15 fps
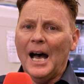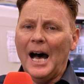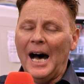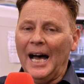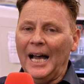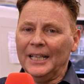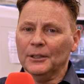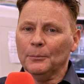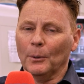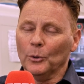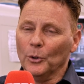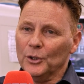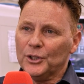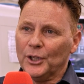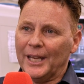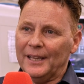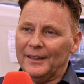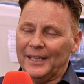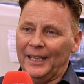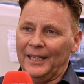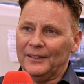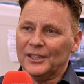and we're looking to get
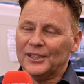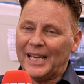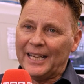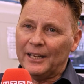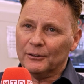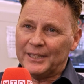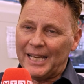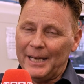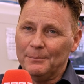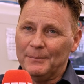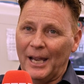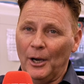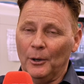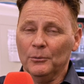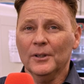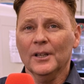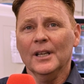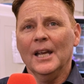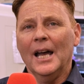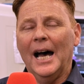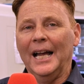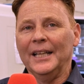the, the cycle time down
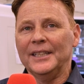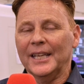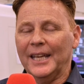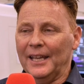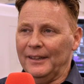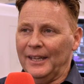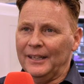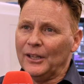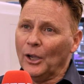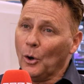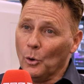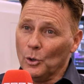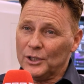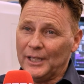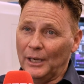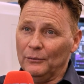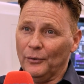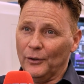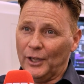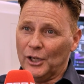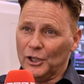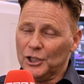and to get the, the cost down
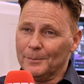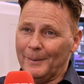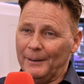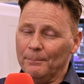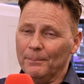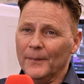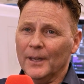for the customer.